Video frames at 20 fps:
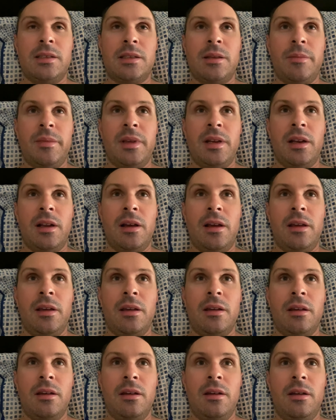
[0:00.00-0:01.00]
something
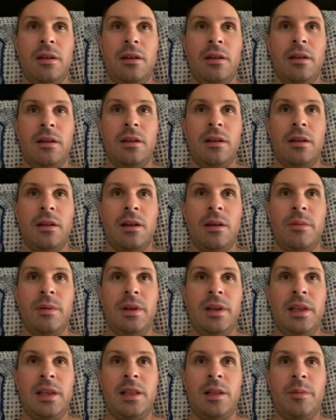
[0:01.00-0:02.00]
like, I'm a
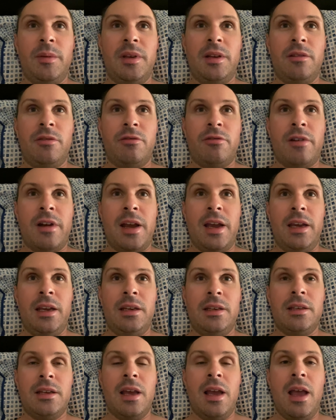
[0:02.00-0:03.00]
little bit
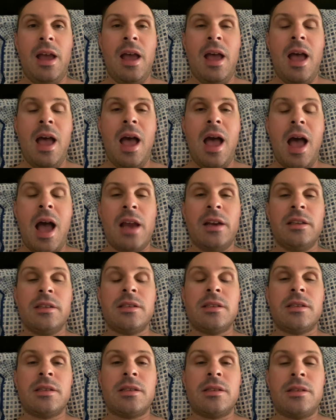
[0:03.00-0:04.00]
afraid. And as
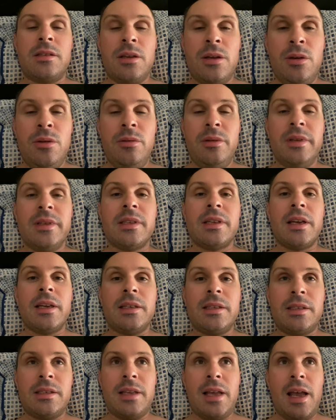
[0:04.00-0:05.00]
soon as I
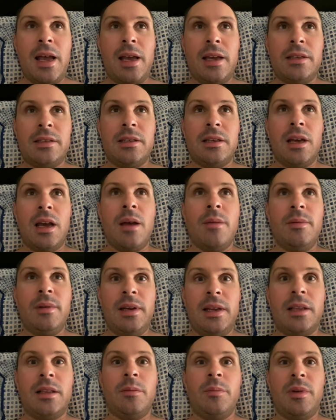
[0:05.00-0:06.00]
said, I'm a
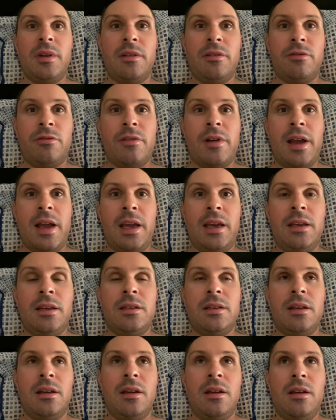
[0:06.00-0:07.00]
little bit
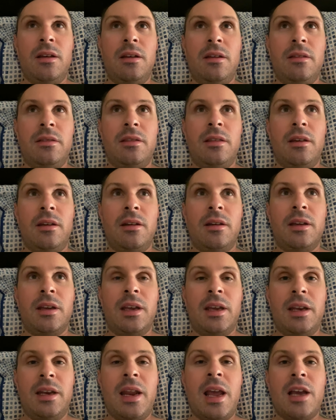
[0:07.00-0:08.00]
afraid, the
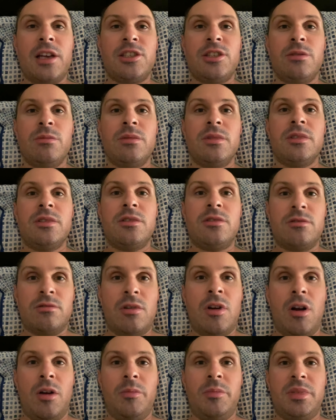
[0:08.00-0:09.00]
connection was
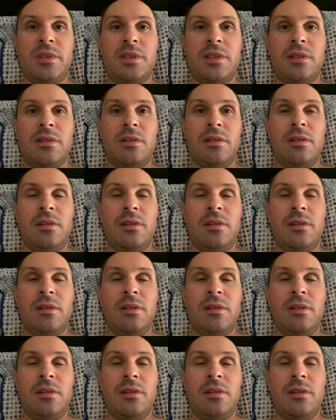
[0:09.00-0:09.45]
dropped